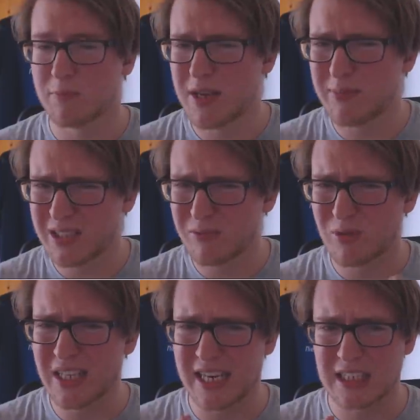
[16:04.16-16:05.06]
people didn't
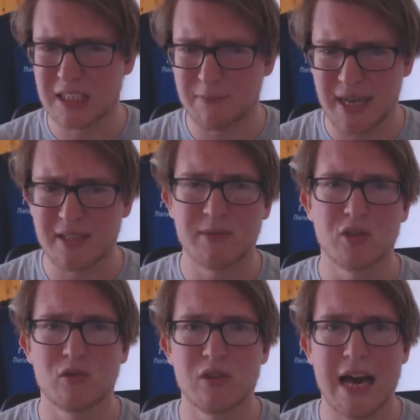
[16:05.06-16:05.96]
really expect them to
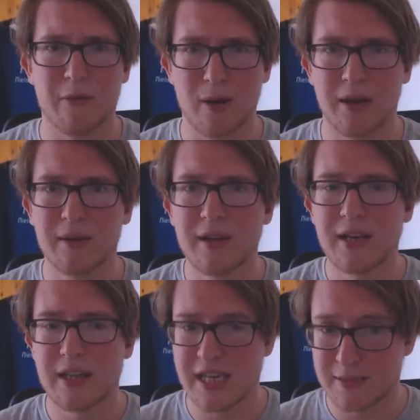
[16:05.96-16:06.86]
do that well.
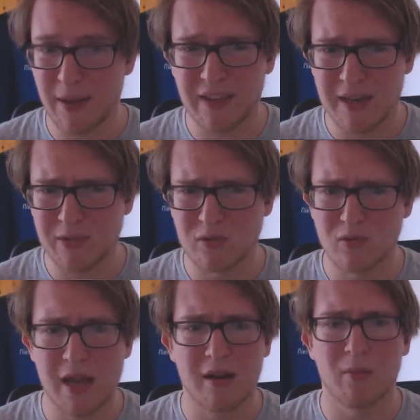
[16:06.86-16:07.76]
They expected them
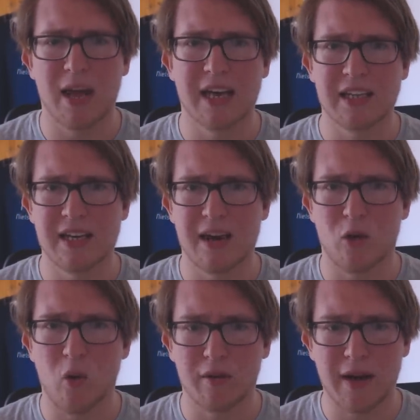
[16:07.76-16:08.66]
to end up like in a
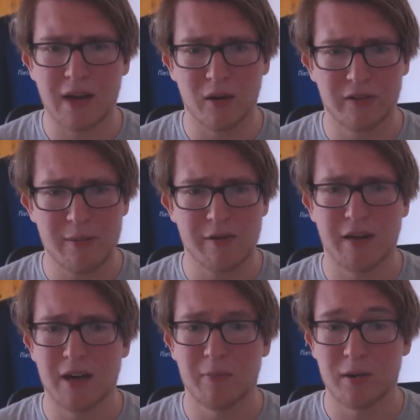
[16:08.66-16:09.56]
quarterfinal or
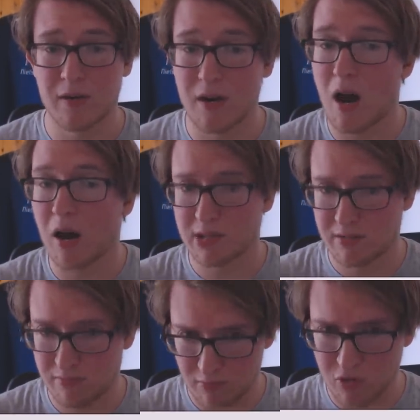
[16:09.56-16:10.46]
semifinal, but not
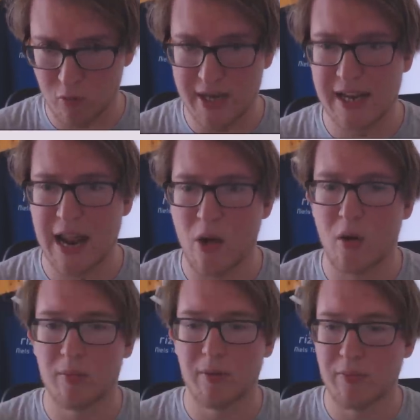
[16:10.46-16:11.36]
to win it at
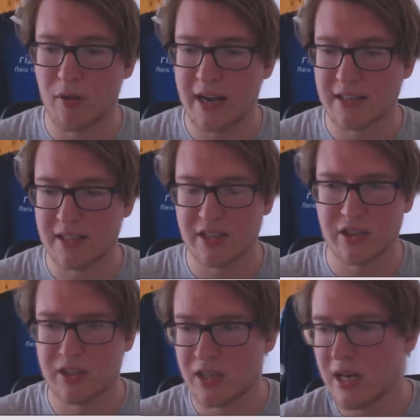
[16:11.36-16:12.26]
all. But Pronax then
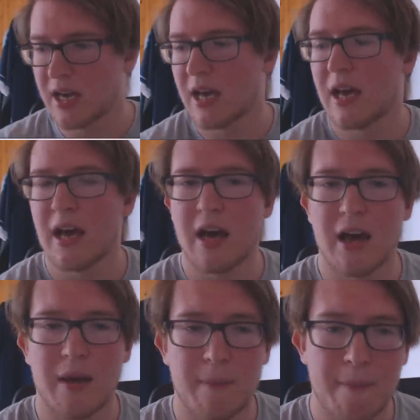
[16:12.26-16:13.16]
just,
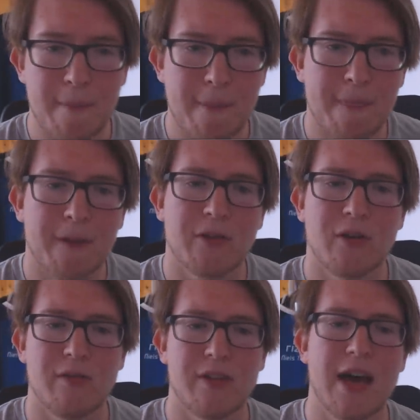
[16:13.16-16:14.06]

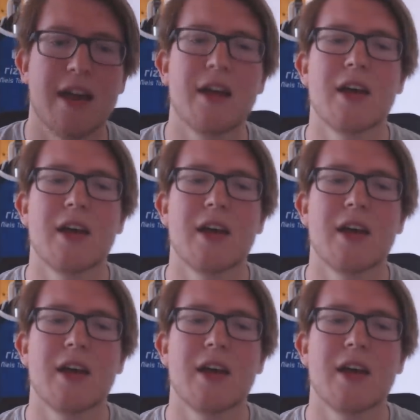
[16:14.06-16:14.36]
sorry for that.